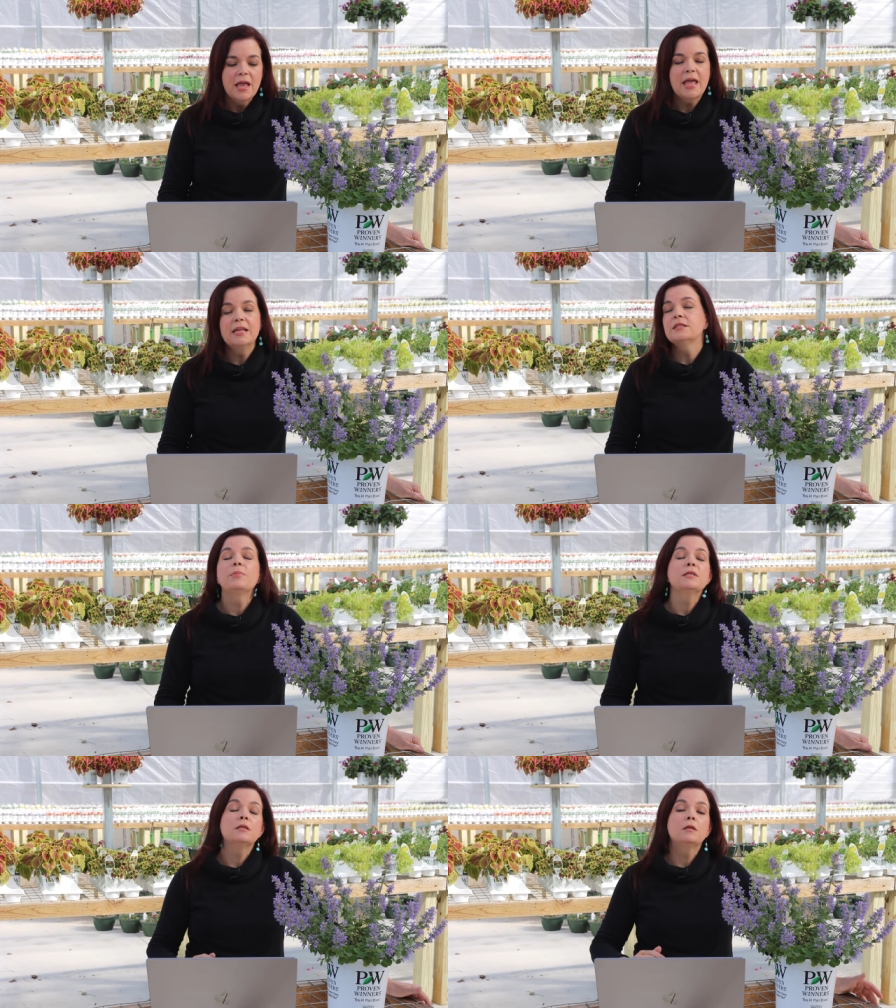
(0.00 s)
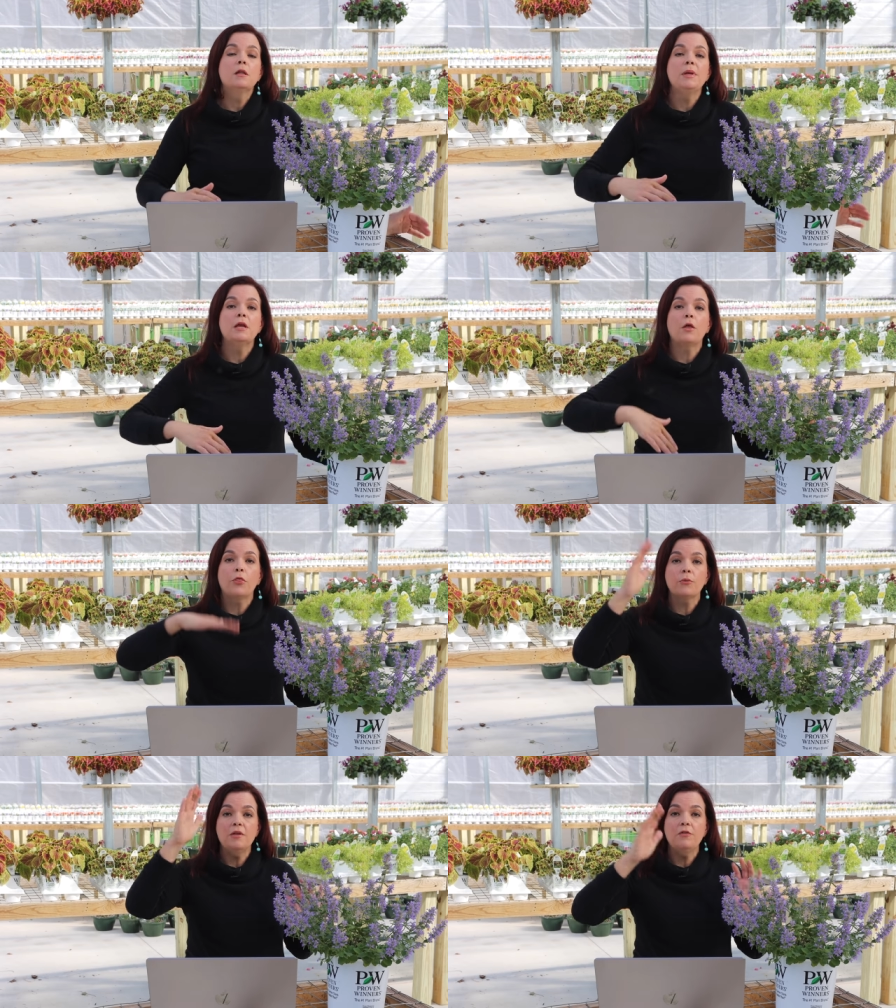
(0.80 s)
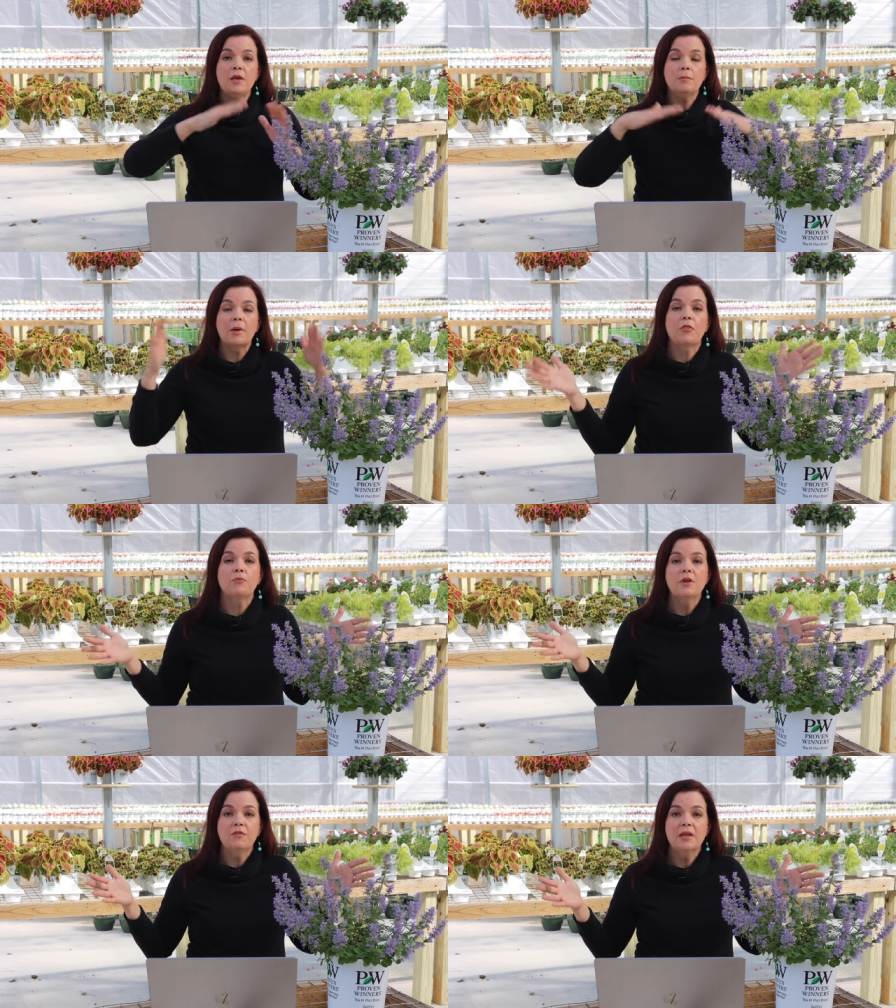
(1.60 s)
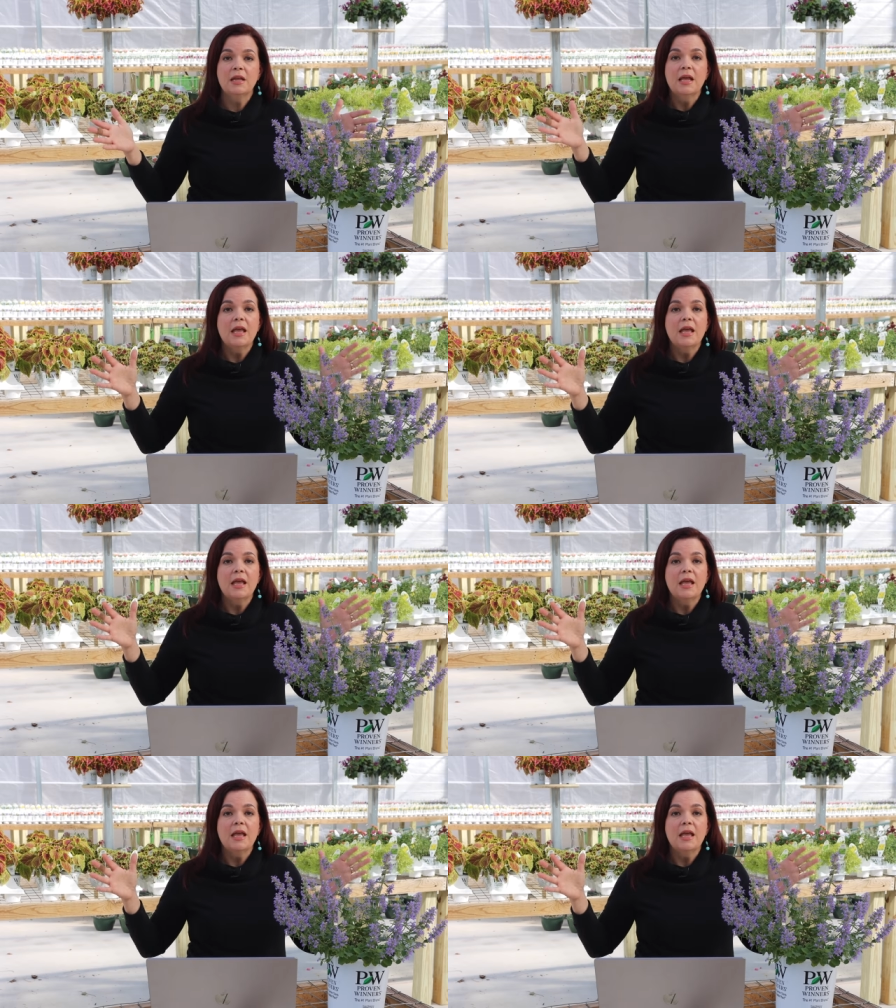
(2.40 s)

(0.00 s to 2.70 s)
And it's basically going to be a three feet by three feet.